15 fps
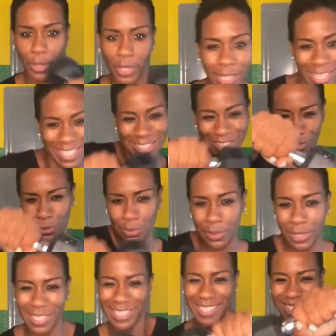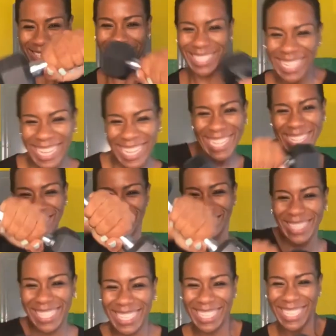2, 3,
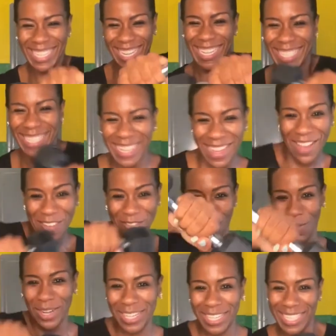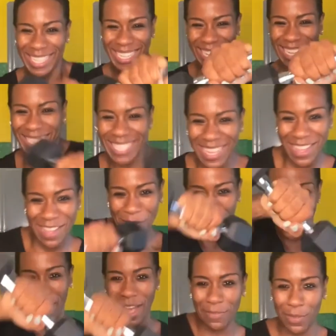4, 5,
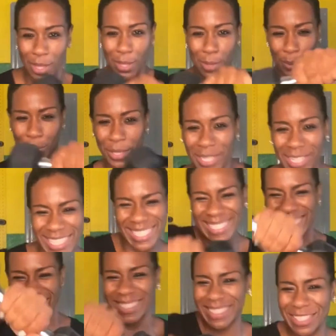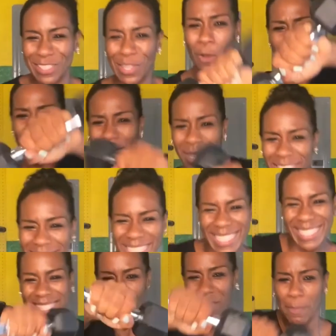6, let's go. 7,
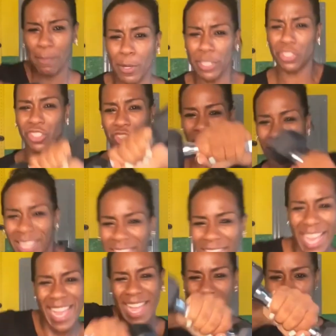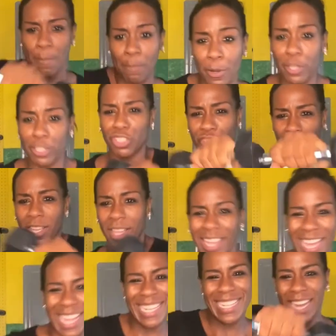push. 8, push.
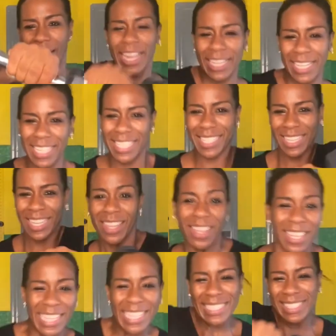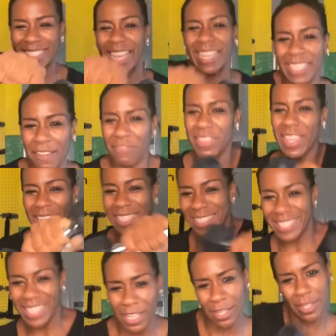9, 10, give thanks.
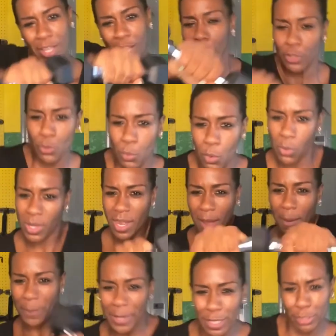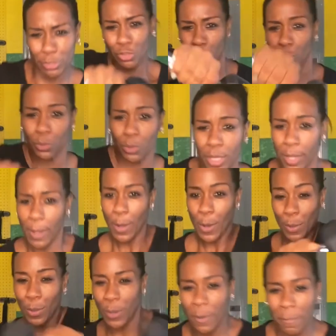You woke up. 2,
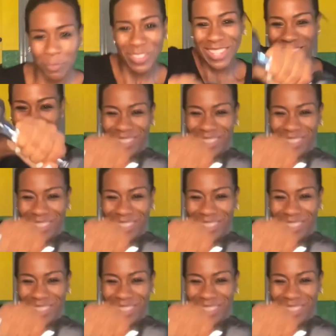3,